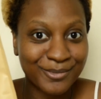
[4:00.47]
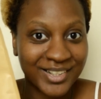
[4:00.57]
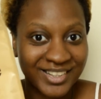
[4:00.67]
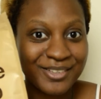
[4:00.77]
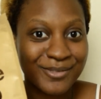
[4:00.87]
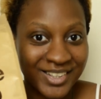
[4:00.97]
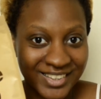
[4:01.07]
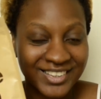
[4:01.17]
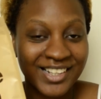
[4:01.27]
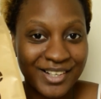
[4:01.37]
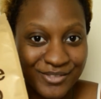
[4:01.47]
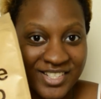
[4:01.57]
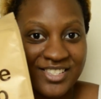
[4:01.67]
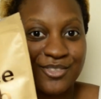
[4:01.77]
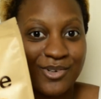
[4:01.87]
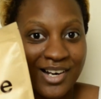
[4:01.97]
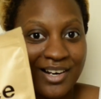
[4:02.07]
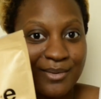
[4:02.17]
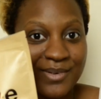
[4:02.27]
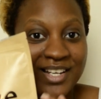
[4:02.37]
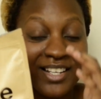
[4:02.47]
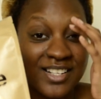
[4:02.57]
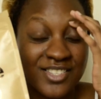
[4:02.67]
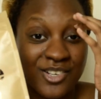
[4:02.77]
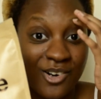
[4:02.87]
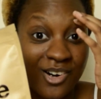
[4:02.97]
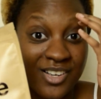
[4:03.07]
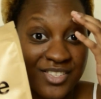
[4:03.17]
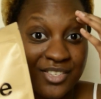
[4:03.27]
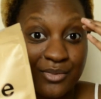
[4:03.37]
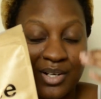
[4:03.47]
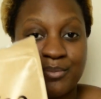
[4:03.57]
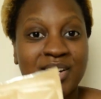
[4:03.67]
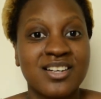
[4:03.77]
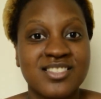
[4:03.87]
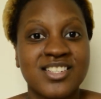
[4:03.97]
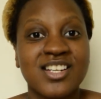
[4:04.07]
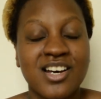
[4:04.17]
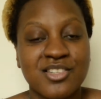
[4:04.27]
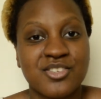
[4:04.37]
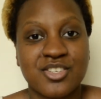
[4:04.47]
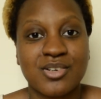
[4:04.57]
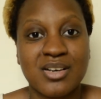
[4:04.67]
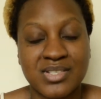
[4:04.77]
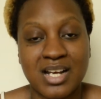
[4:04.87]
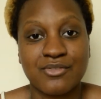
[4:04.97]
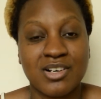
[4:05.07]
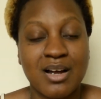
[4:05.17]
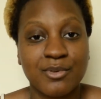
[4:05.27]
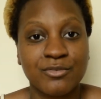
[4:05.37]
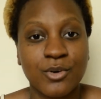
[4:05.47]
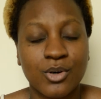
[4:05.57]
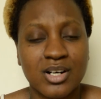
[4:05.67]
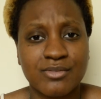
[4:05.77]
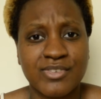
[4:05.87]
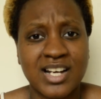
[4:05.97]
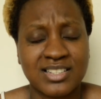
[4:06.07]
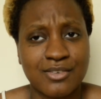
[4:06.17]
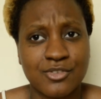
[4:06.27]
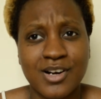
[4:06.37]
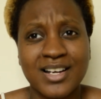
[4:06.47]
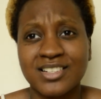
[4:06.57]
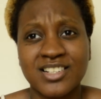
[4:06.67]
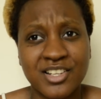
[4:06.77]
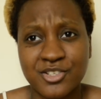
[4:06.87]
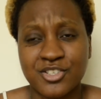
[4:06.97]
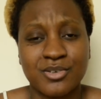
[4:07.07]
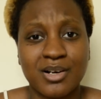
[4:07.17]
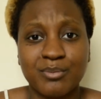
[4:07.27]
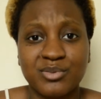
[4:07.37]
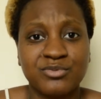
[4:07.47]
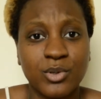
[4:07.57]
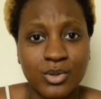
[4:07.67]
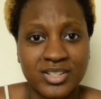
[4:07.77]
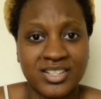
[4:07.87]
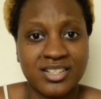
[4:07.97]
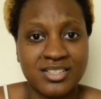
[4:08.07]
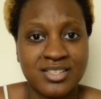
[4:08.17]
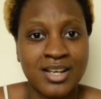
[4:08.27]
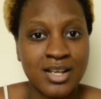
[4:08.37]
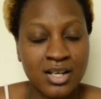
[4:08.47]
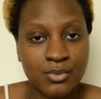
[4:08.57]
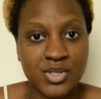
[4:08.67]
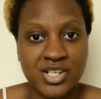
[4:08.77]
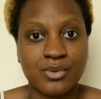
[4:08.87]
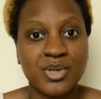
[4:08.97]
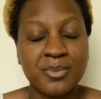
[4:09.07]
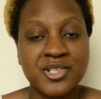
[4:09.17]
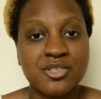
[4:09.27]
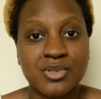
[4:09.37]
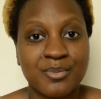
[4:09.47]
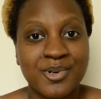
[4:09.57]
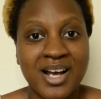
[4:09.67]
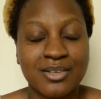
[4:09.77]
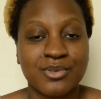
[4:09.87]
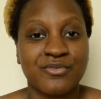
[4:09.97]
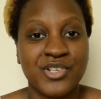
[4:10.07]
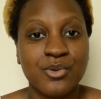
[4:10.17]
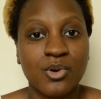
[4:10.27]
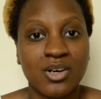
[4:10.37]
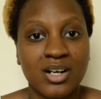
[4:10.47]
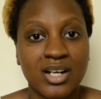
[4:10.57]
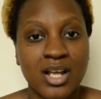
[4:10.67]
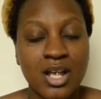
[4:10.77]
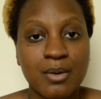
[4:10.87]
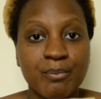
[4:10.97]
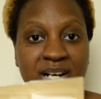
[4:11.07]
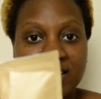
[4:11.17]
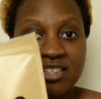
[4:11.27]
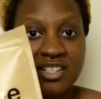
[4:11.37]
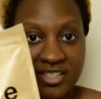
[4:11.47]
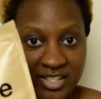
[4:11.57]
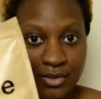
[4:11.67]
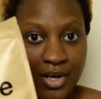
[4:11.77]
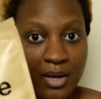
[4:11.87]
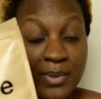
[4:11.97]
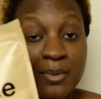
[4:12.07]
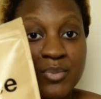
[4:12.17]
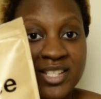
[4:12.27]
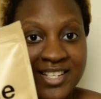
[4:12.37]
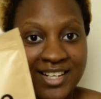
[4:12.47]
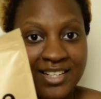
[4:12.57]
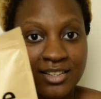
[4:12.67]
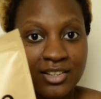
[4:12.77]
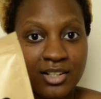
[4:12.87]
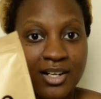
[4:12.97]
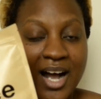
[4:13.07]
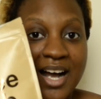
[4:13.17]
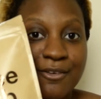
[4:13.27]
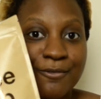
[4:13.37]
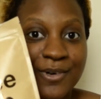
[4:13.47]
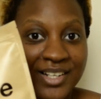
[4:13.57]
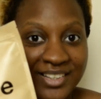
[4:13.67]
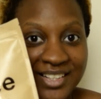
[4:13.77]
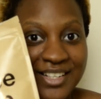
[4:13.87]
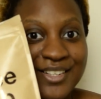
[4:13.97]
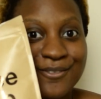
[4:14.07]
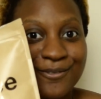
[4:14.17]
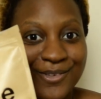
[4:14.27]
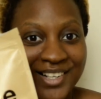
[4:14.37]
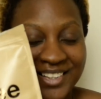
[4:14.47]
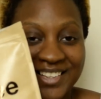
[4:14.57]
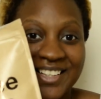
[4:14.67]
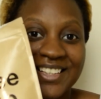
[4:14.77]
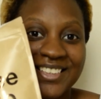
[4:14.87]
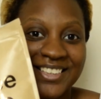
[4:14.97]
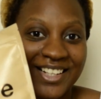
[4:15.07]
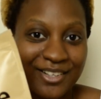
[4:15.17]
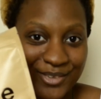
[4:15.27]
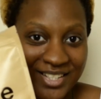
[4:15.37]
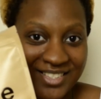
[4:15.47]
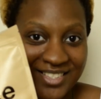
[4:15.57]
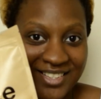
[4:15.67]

really, really love this scrub. It is awesome compared to the other scrubs I've tried before. In fact, I've tried another scrub before this which I will be doing a product review on. But this scrub in particular, I really, really love it.